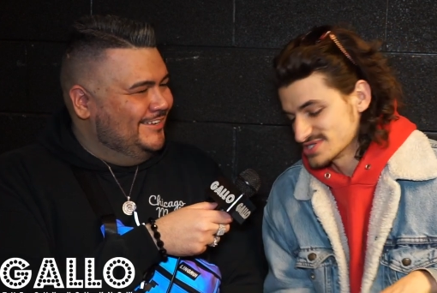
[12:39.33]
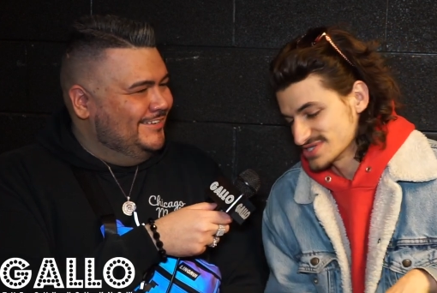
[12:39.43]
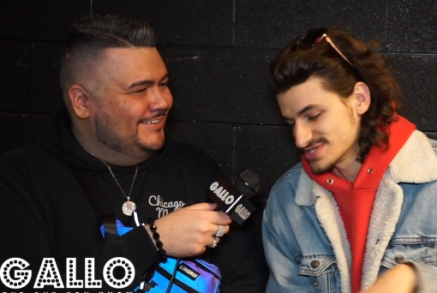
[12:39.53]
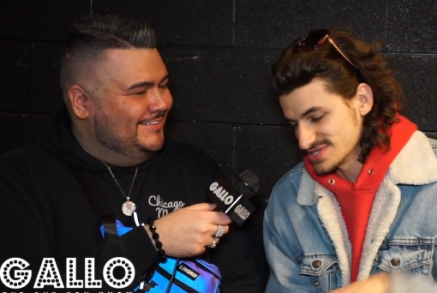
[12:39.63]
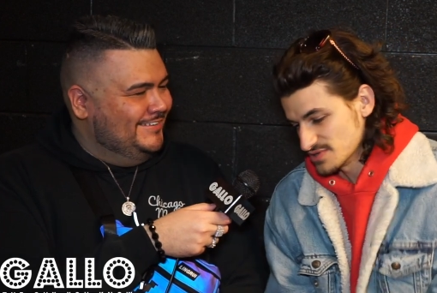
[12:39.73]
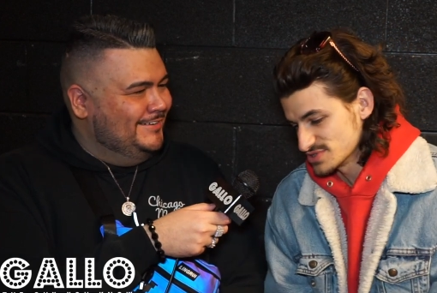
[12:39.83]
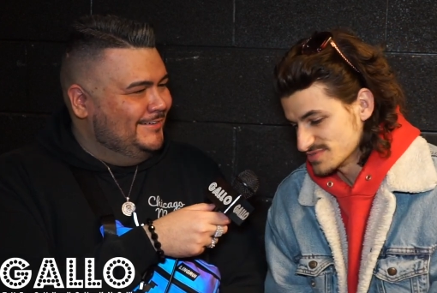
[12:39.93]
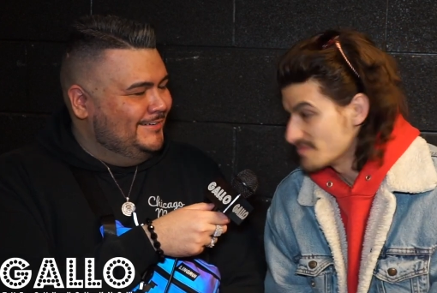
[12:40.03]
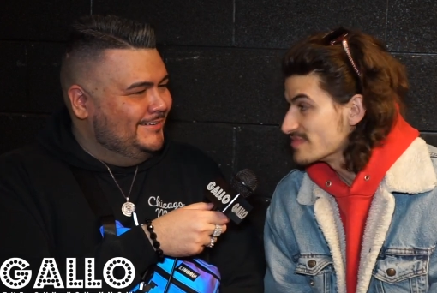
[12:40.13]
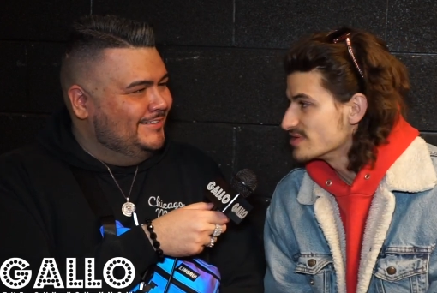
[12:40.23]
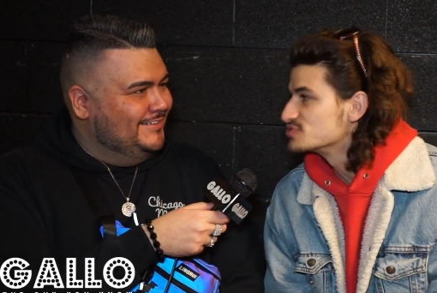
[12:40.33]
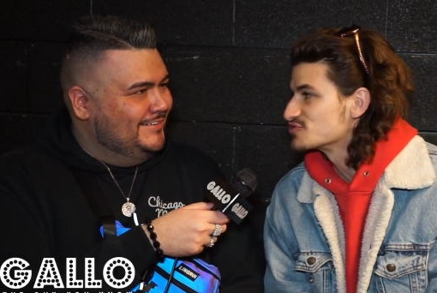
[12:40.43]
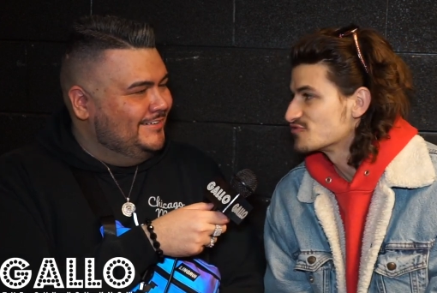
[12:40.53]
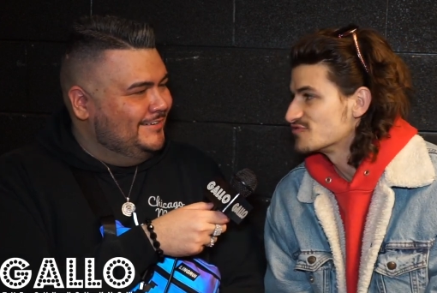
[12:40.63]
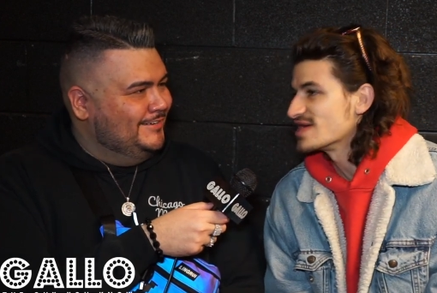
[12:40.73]
Speaker 1: just it was a, it was a
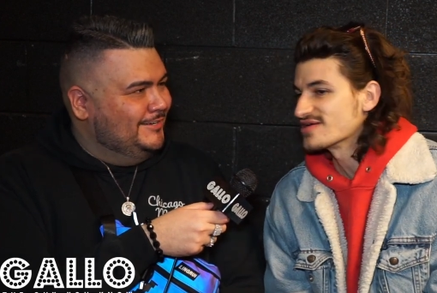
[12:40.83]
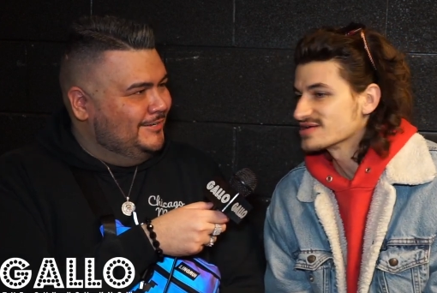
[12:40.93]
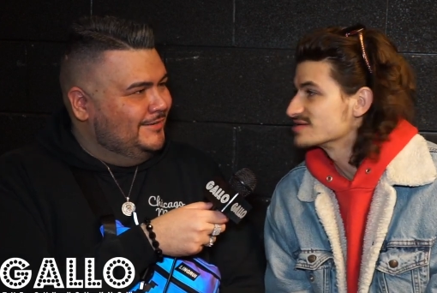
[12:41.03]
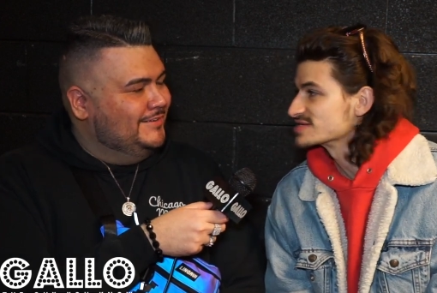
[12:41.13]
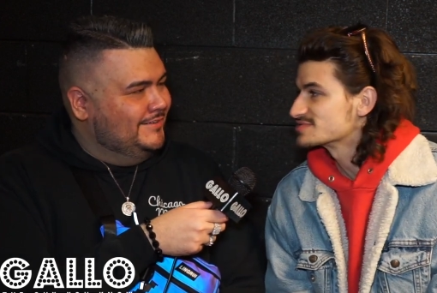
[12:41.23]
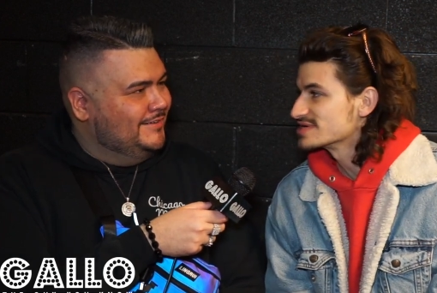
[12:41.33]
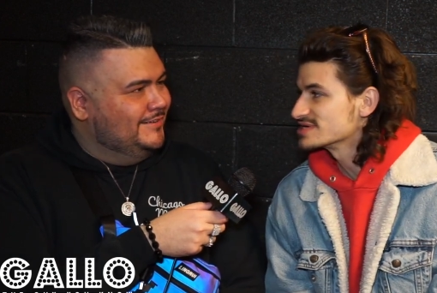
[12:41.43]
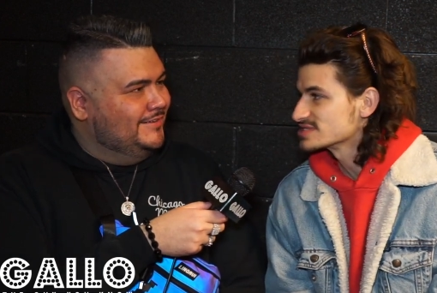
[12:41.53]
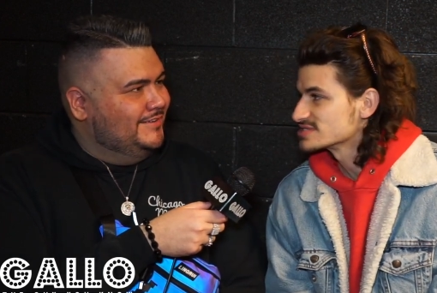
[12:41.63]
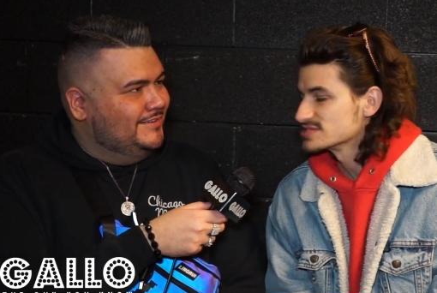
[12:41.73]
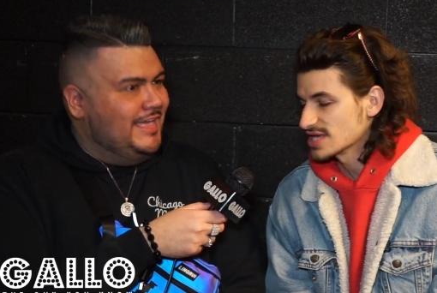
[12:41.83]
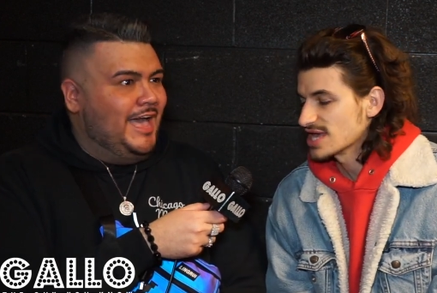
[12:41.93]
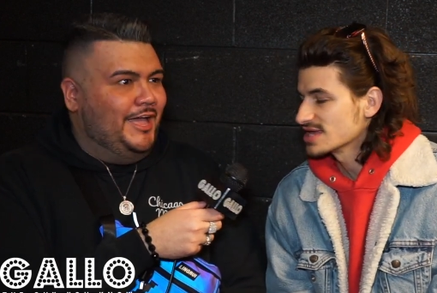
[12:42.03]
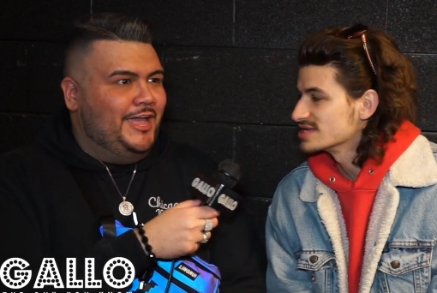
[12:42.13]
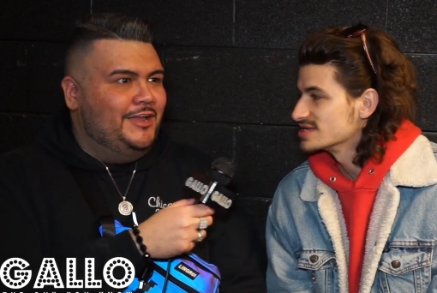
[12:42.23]
very good experience.
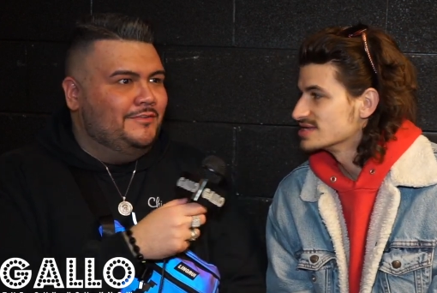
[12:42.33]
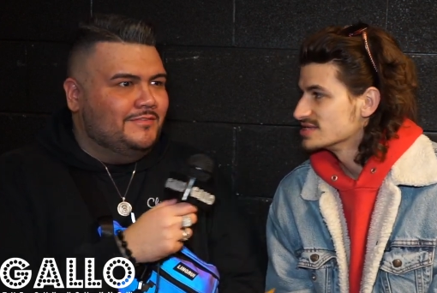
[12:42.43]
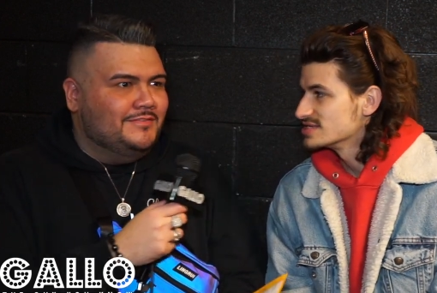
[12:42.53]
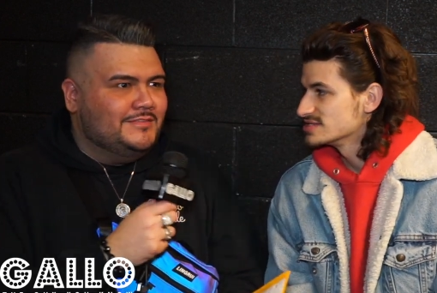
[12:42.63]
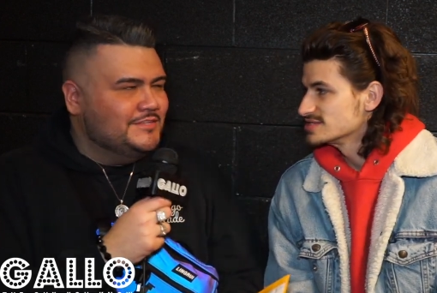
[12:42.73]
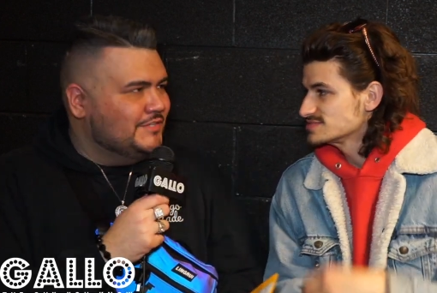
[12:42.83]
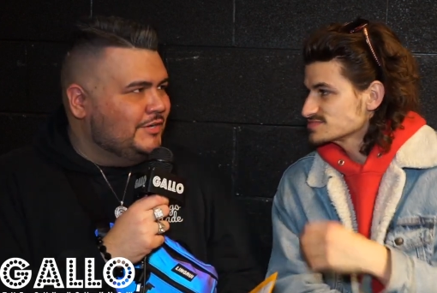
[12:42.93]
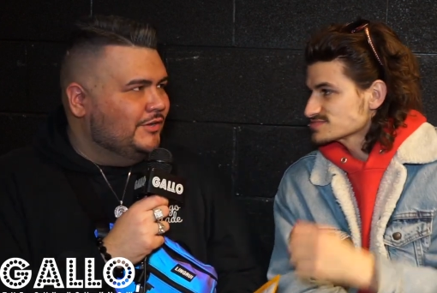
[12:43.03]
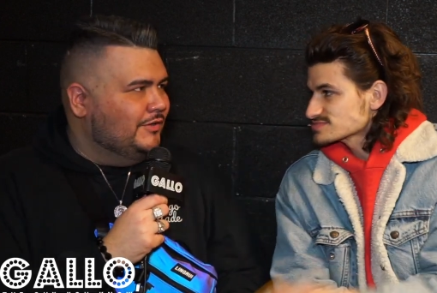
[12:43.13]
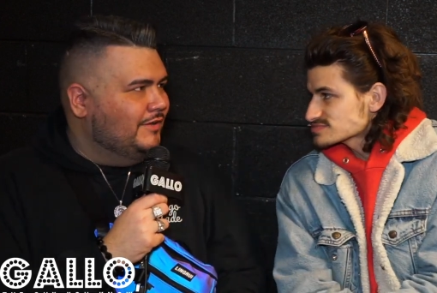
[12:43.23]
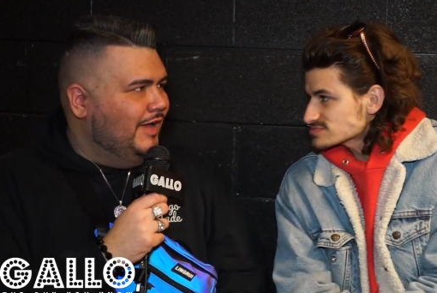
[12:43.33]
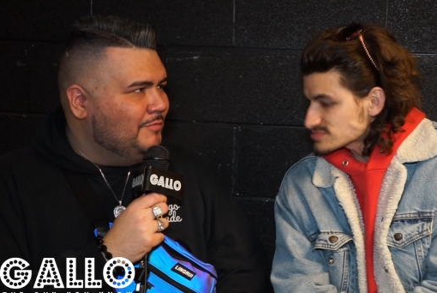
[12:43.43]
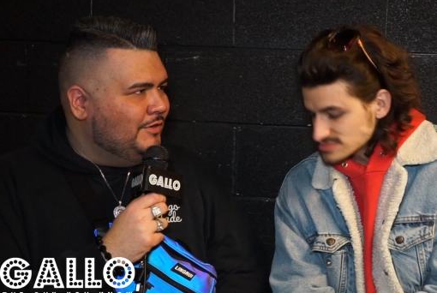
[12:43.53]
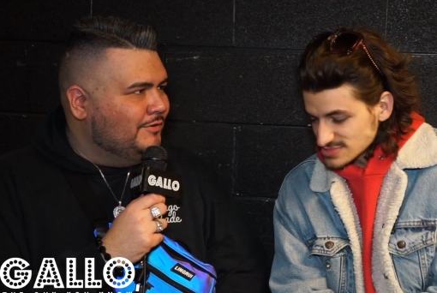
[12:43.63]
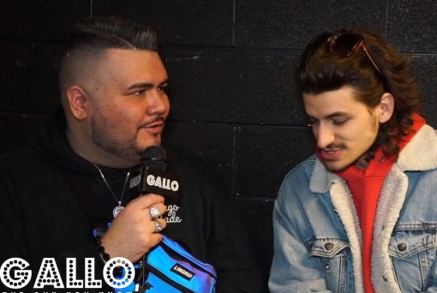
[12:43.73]
Yeah, yeah and the
Speaker 2: single. I
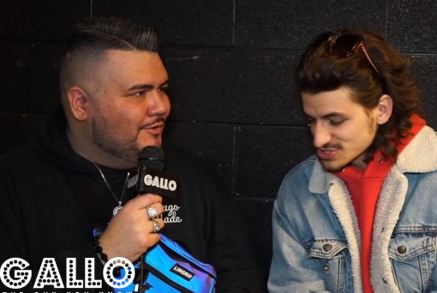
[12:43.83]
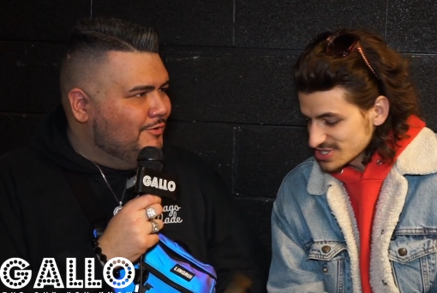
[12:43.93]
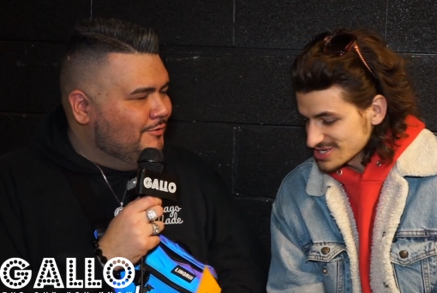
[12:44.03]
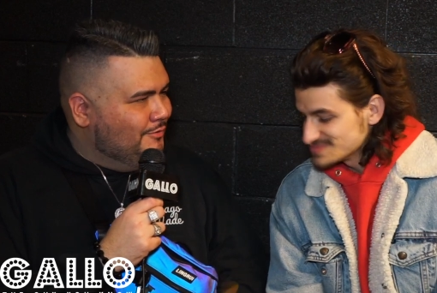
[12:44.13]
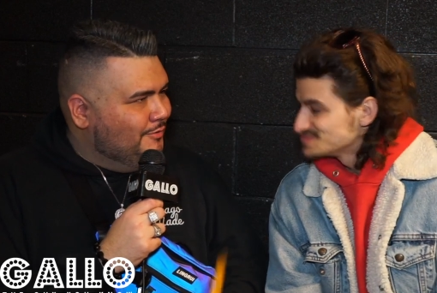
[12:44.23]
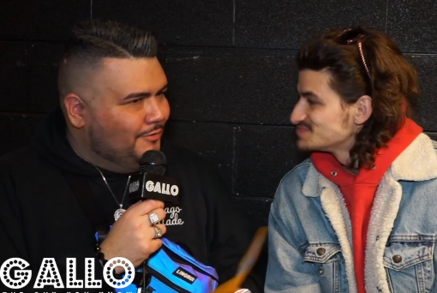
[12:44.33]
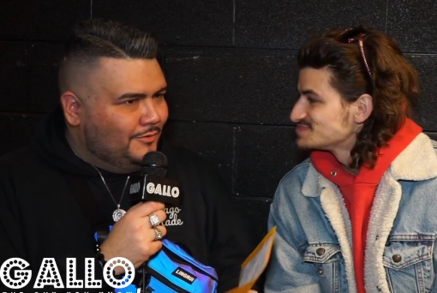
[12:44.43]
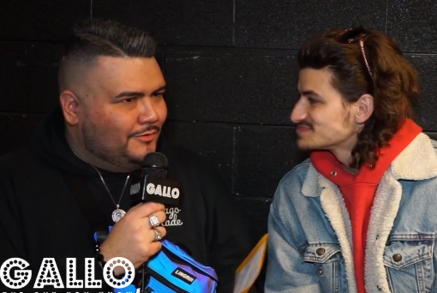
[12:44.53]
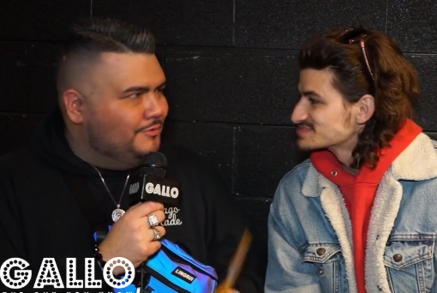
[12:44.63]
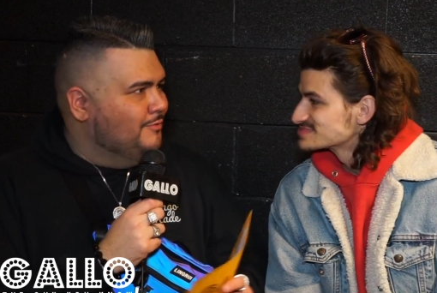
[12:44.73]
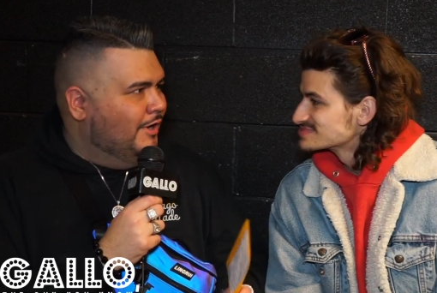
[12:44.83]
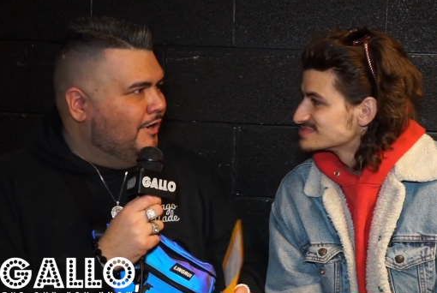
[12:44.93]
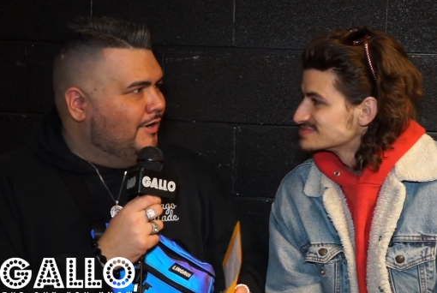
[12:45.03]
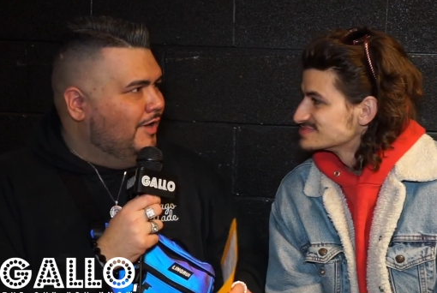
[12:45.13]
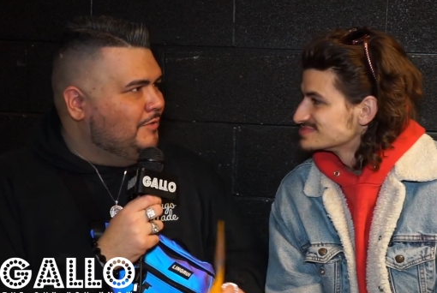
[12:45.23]
mean, Sorry. who you
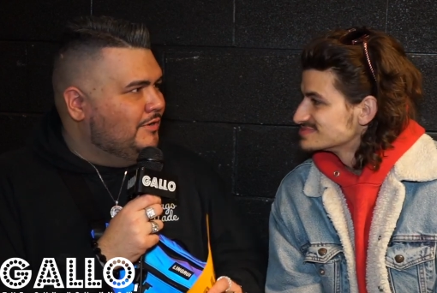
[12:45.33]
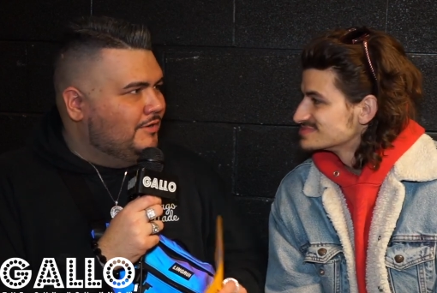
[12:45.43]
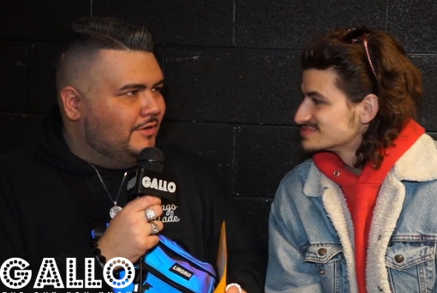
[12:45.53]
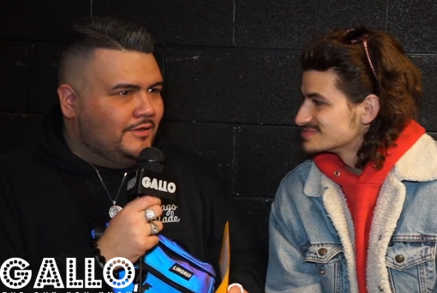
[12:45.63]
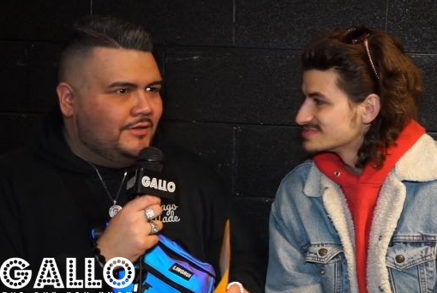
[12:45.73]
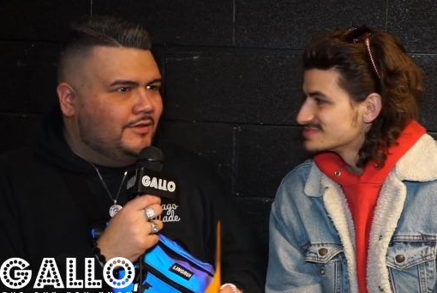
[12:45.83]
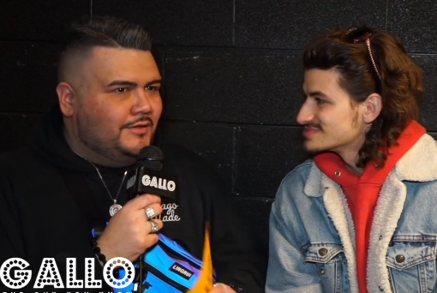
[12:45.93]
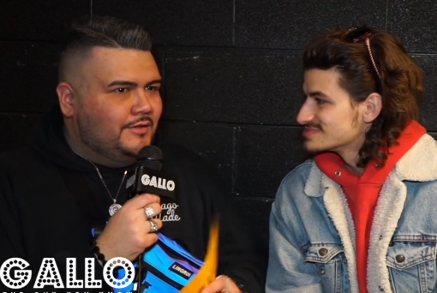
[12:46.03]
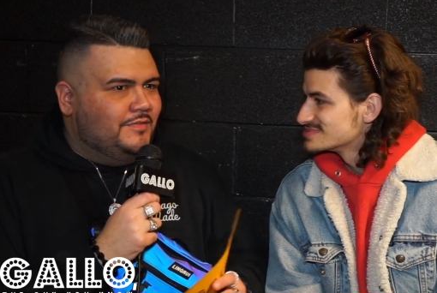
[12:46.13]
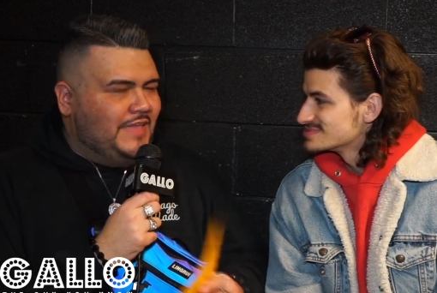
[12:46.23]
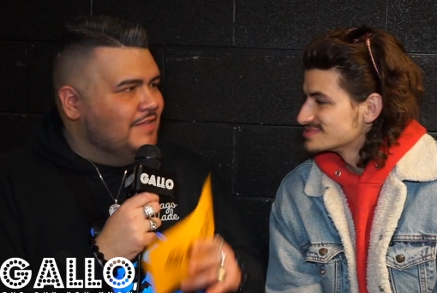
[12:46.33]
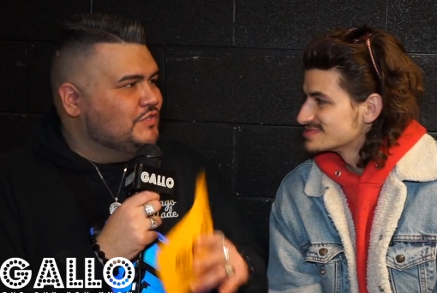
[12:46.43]
are. I mean, that